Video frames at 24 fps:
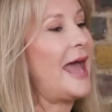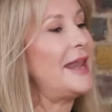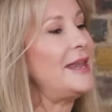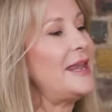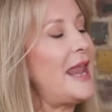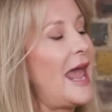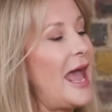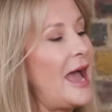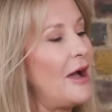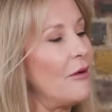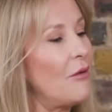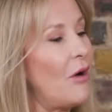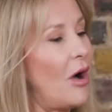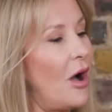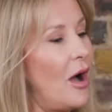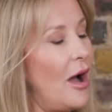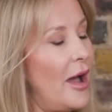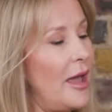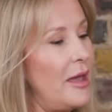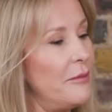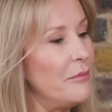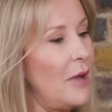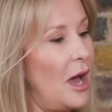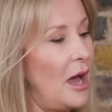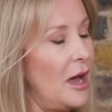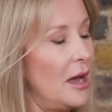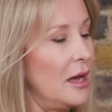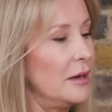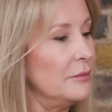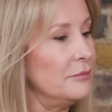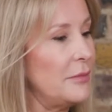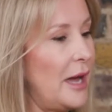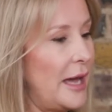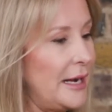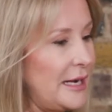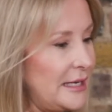and now I'm
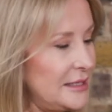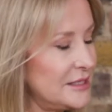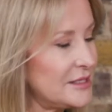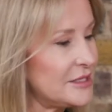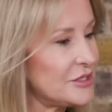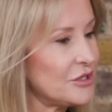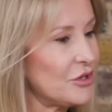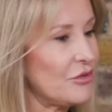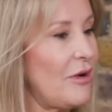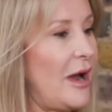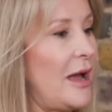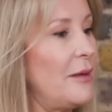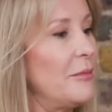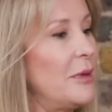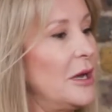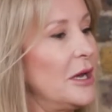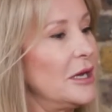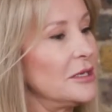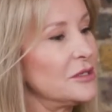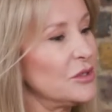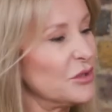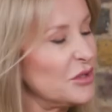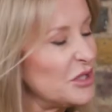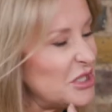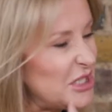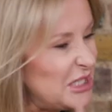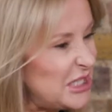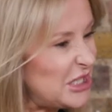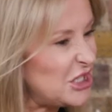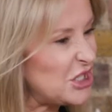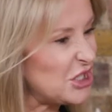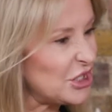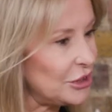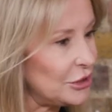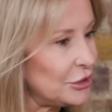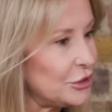an Instagrammer, sort of
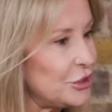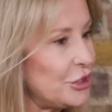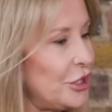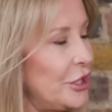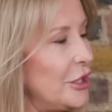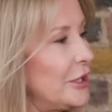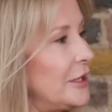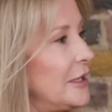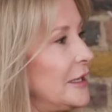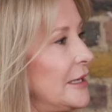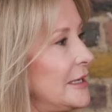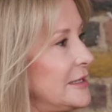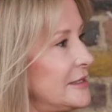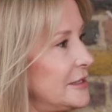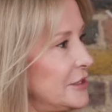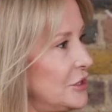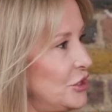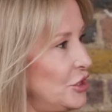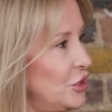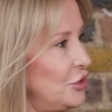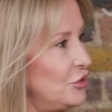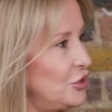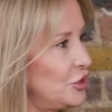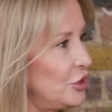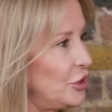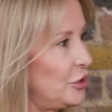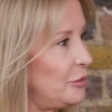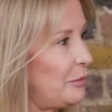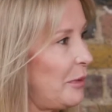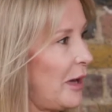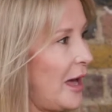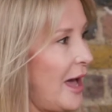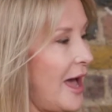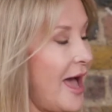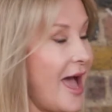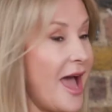digital journalist and
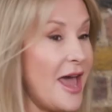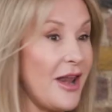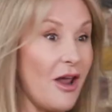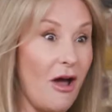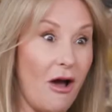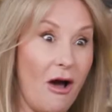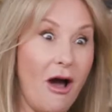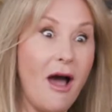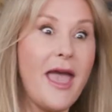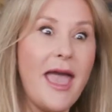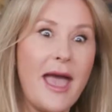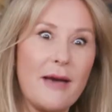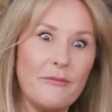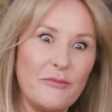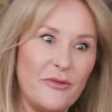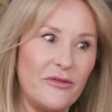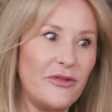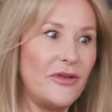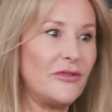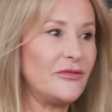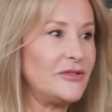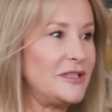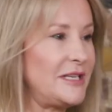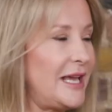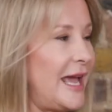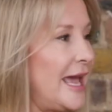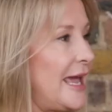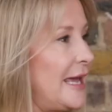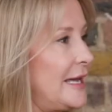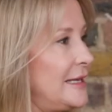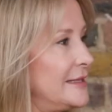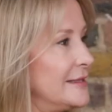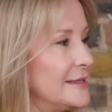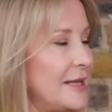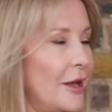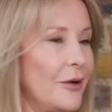YouTuber, and I am
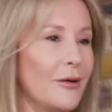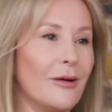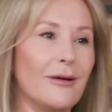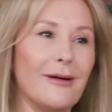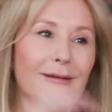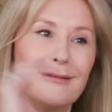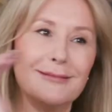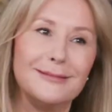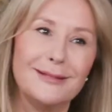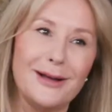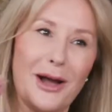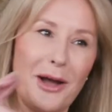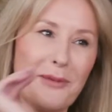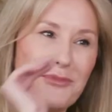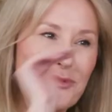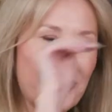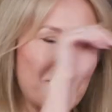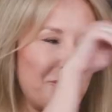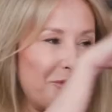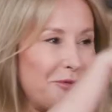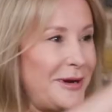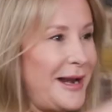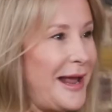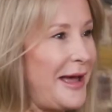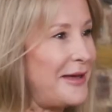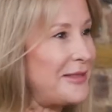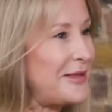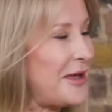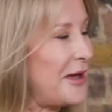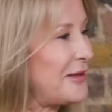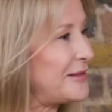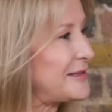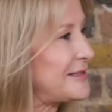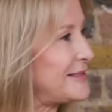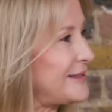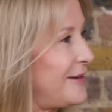58, so I'm through and out the
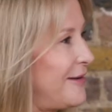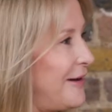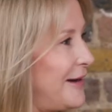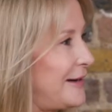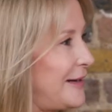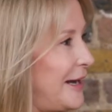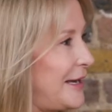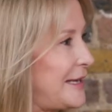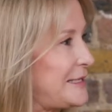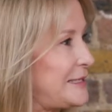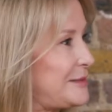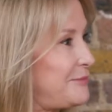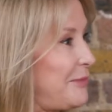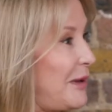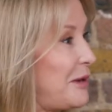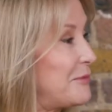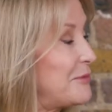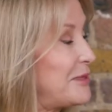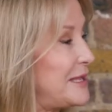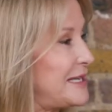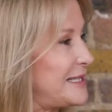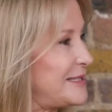other side. I can speak with